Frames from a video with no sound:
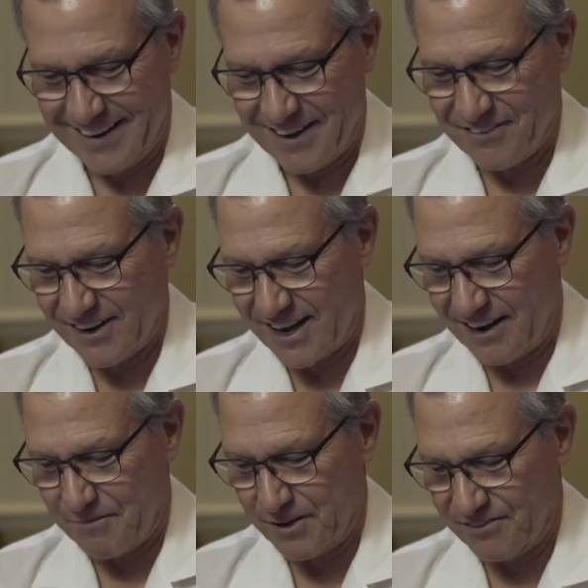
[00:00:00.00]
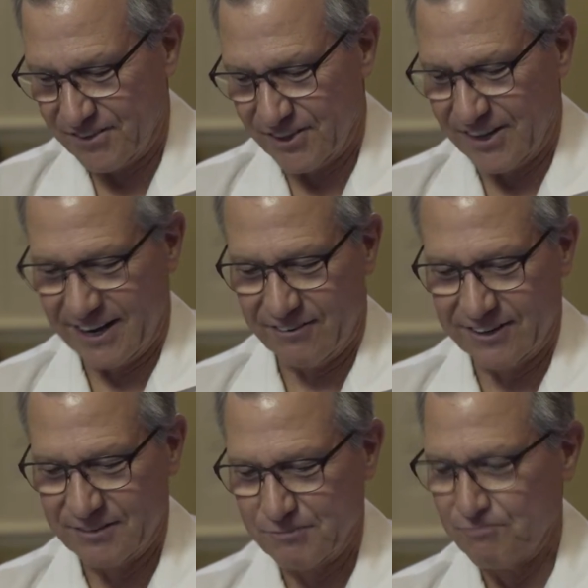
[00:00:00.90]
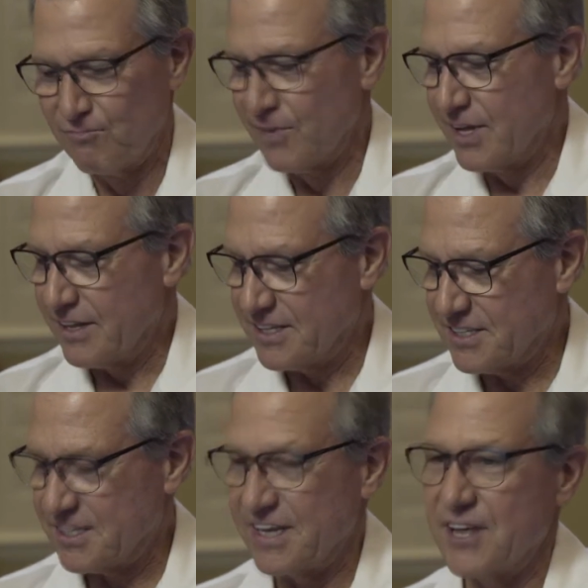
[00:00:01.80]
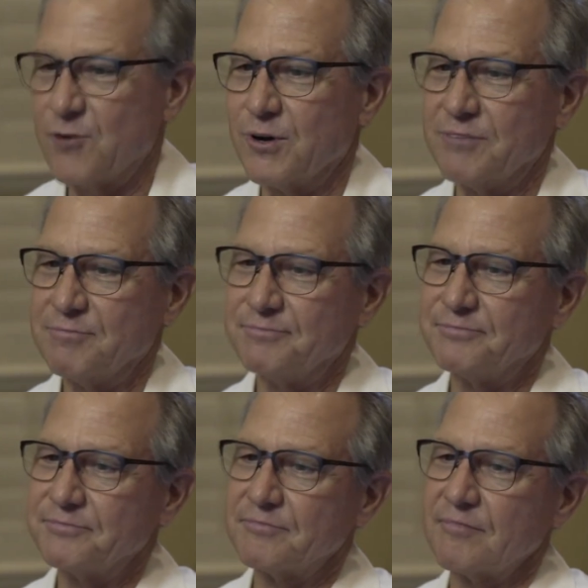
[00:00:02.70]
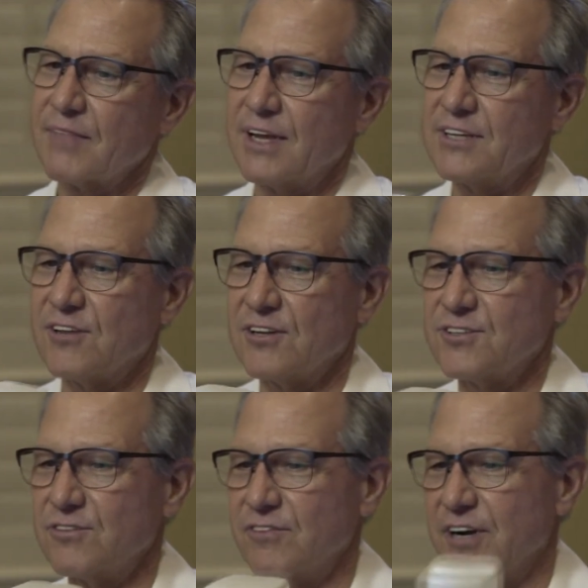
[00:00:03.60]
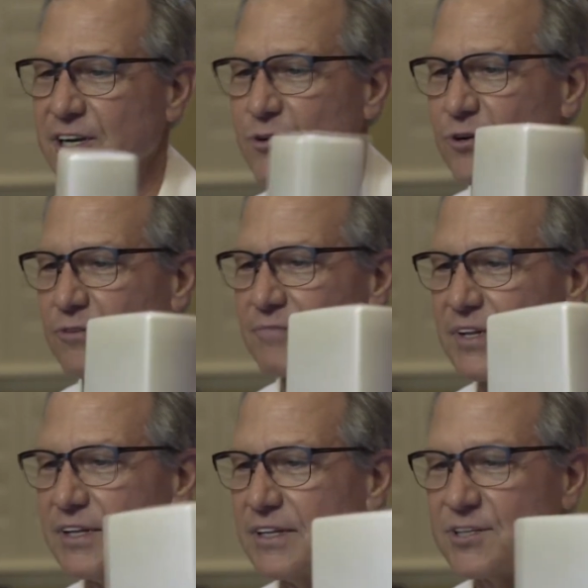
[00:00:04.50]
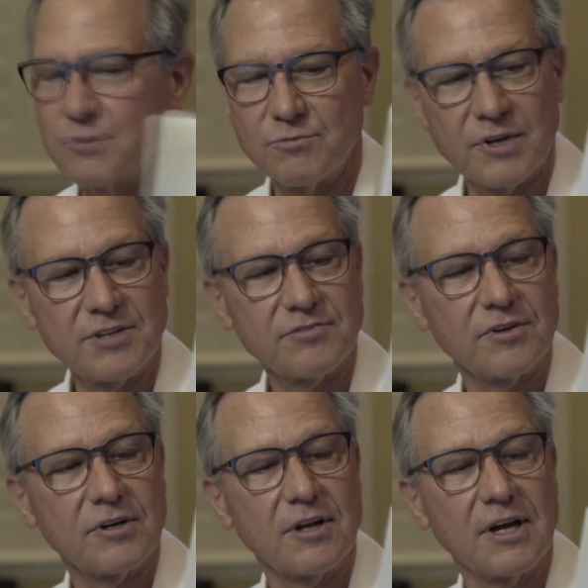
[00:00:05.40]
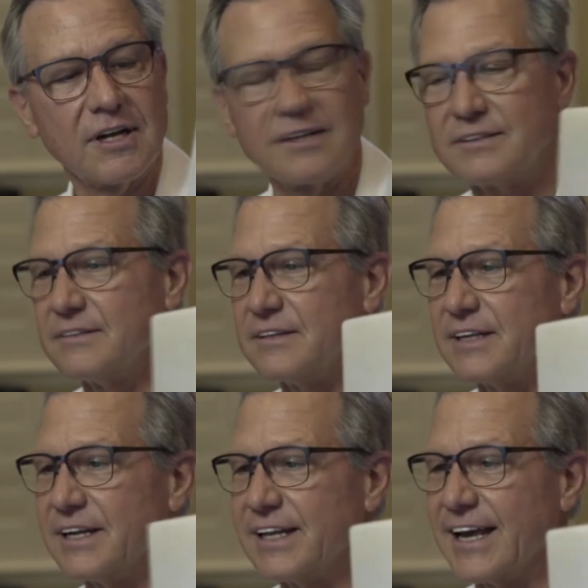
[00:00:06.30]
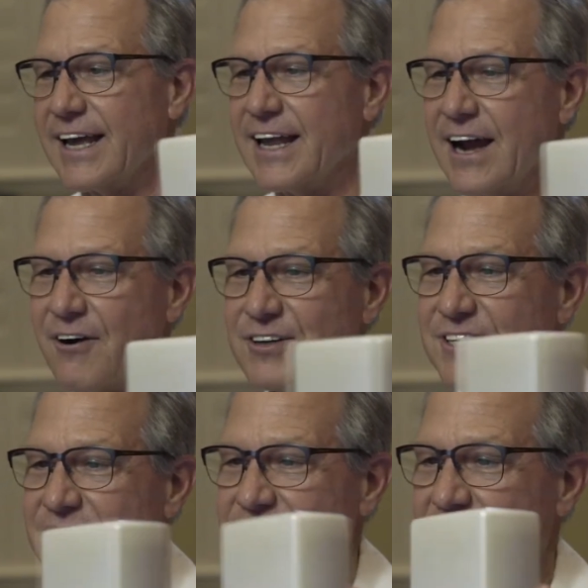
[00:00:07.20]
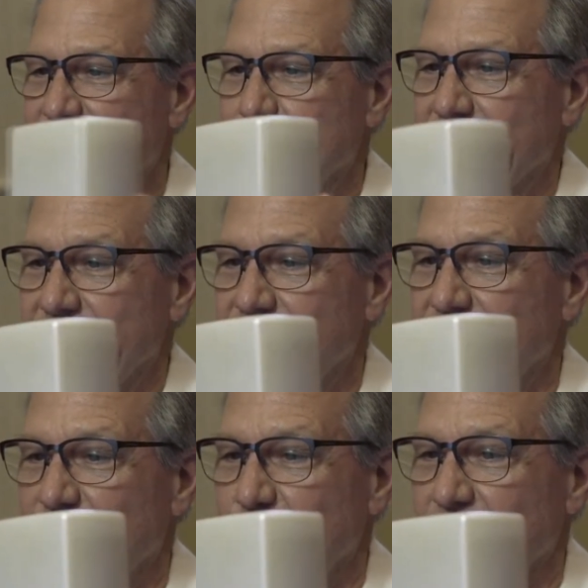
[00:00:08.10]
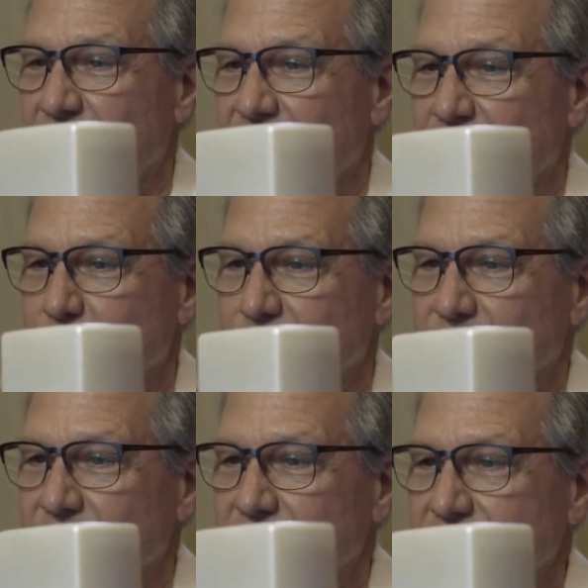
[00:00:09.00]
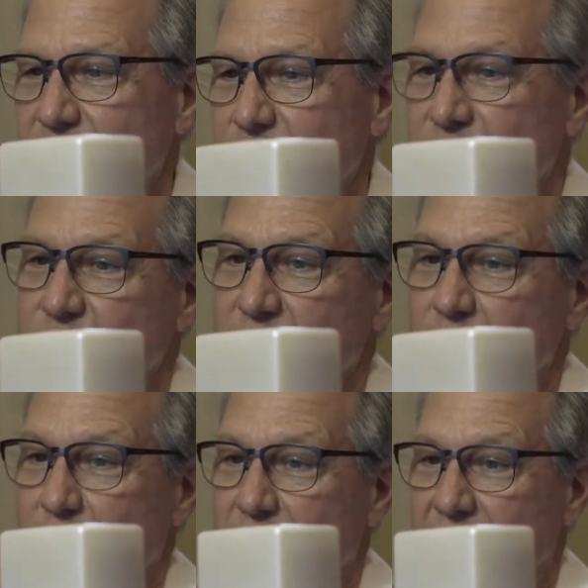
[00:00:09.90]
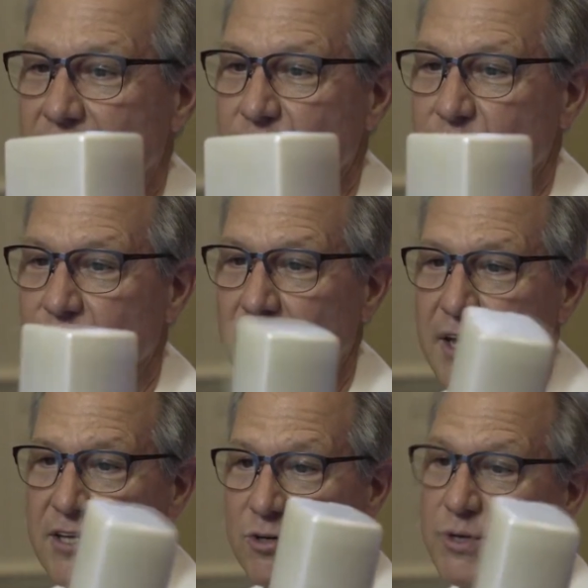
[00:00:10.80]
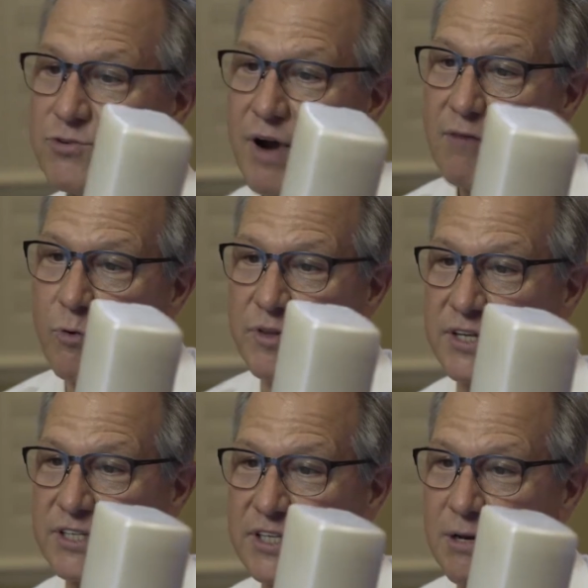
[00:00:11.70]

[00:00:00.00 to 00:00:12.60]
I forgot I pre-filled that one. This is the other one. It's also very cool. This one runs for like 8 hours at a time. Very reliable. Keep this one in my bathroom. So we travel with these.